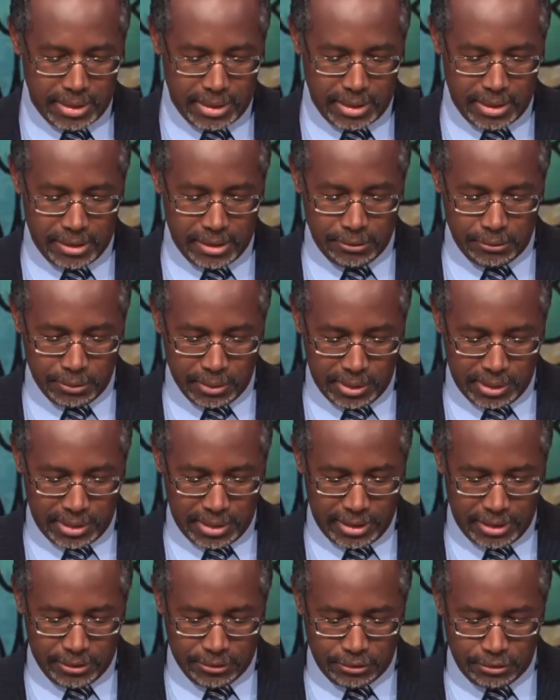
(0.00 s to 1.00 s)
it really
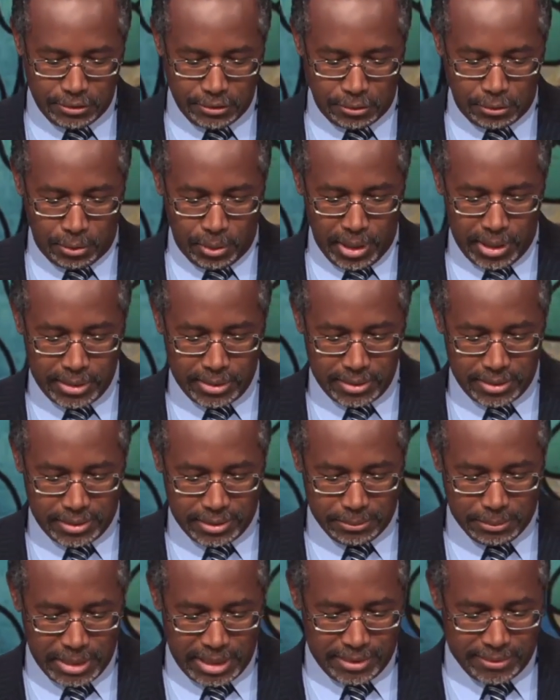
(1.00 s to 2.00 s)
is quite an
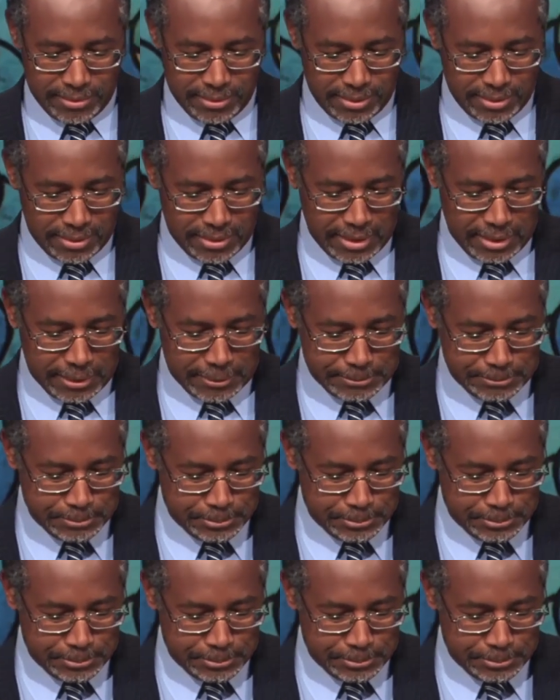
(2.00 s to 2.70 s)
amazing thing.